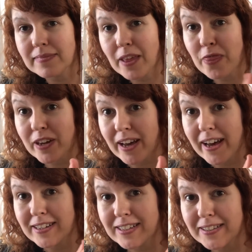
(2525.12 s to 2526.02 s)
the
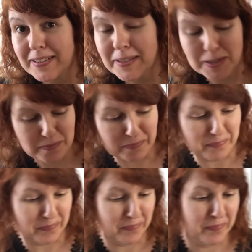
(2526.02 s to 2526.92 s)
curtains,
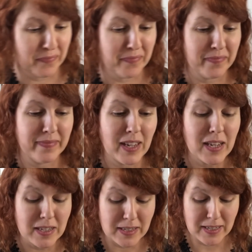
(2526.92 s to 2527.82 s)

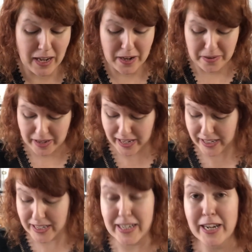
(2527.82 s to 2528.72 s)
so it
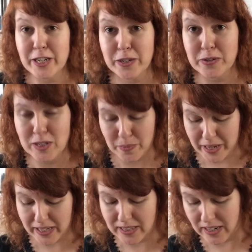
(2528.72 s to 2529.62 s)
continues to be
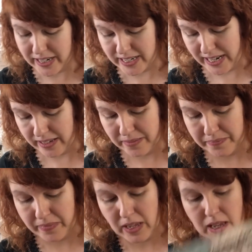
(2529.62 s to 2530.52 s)
exciting.
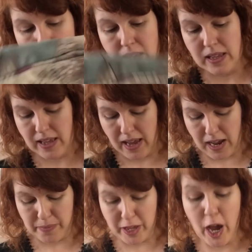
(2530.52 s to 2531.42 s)

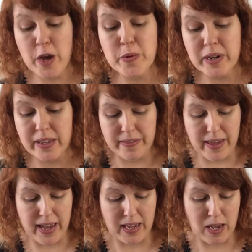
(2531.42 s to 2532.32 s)
The only
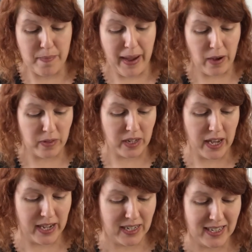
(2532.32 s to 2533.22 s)
thing about the
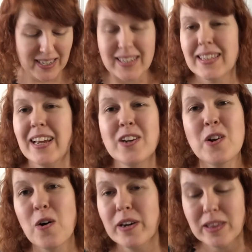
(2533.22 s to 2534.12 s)
curtains is they're
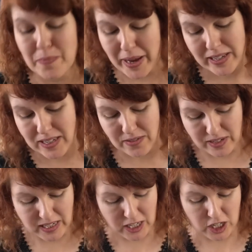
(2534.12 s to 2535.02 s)
not in the best of
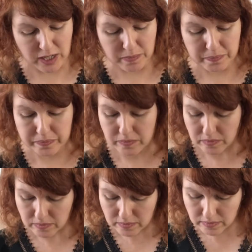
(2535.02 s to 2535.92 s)
condition.
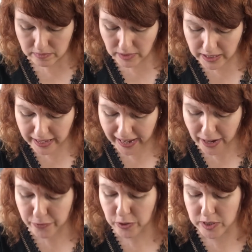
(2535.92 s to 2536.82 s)
They
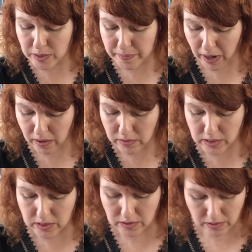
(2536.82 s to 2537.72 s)
have got some marks,